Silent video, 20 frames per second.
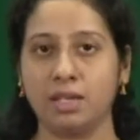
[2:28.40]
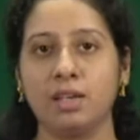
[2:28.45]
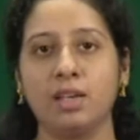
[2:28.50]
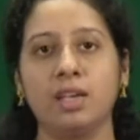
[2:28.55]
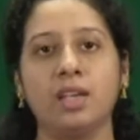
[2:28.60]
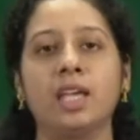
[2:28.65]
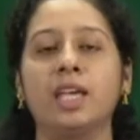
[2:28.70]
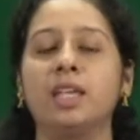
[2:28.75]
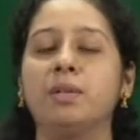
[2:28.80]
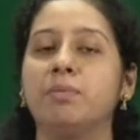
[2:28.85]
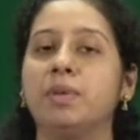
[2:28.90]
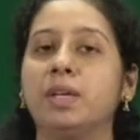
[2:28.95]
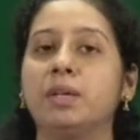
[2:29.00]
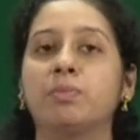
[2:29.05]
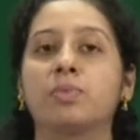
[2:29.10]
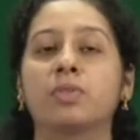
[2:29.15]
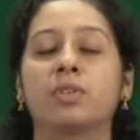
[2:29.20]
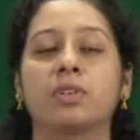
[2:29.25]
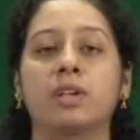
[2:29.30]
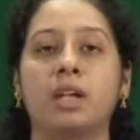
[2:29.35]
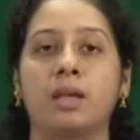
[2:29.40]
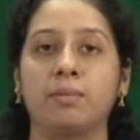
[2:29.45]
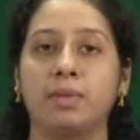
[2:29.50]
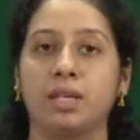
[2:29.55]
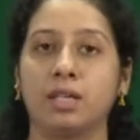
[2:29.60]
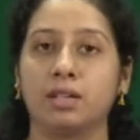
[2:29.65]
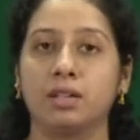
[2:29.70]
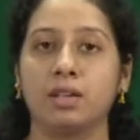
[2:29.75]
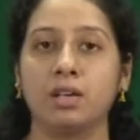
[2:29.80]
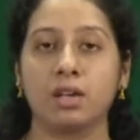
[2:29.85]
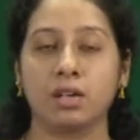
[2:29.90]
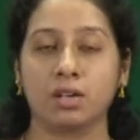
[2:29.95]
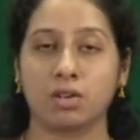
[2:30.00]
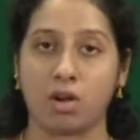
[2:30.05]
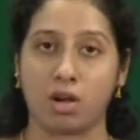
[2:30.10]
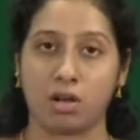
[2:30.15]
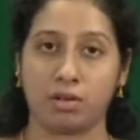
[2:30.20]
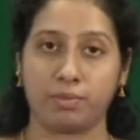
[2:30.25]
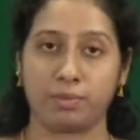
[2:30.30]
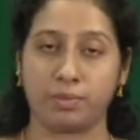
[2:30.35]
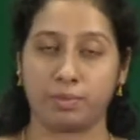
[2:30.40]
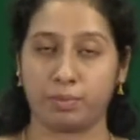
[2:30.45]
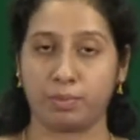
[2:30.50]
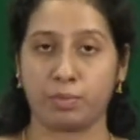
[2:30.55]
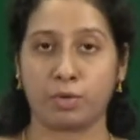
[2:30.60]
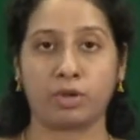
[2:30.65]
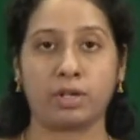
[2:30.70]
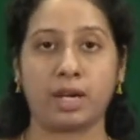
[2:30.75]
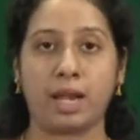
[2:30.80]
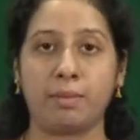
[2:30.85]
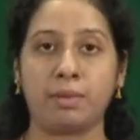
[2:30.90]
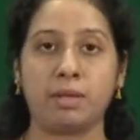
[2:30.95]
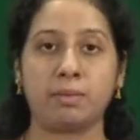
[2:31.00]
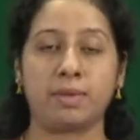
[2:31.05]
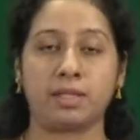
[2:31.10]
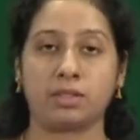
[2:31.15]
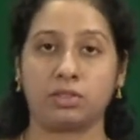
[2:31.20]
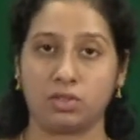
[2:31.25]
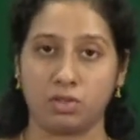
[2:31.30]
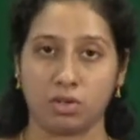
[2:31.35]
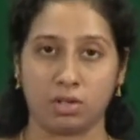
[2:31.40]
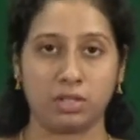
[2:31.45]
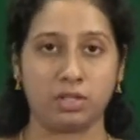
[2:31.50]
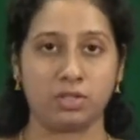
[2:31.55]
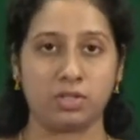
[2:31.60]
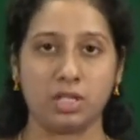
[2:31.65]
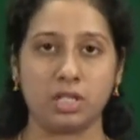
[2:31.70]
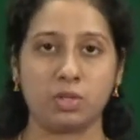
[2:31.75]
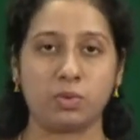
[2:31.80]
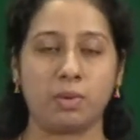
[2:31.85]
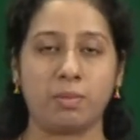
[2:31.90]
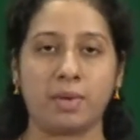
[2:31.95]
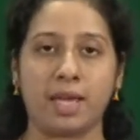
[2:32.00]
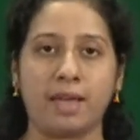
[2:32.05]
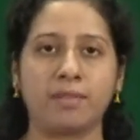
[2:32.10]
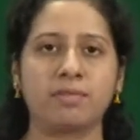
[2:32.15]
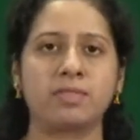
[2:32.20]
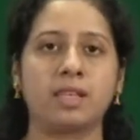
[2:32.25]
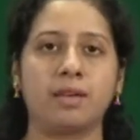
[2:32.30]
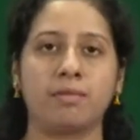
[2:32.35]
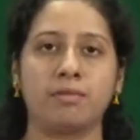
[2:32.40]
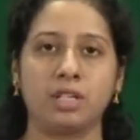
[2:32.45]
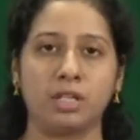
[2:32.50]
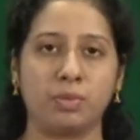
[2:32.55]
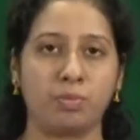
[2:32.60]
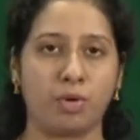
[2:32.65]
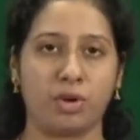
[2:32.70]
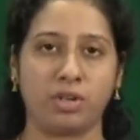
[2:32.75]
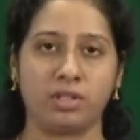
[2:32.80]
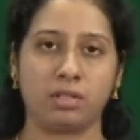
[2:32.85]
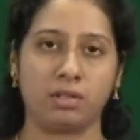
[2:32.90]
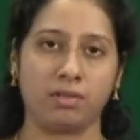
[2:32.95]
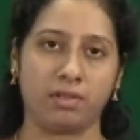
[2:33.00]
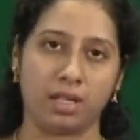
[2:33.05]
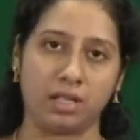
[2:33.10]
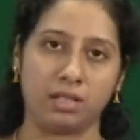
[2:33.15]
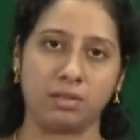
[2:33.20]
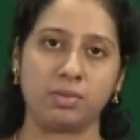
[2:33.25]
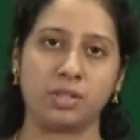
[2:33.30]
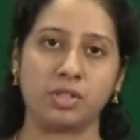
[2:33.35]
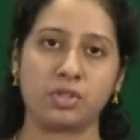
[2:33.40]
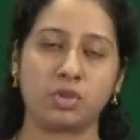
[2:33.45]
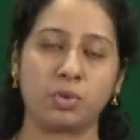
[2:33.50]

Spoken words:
In big programming methodologies, we may have several pointer variables.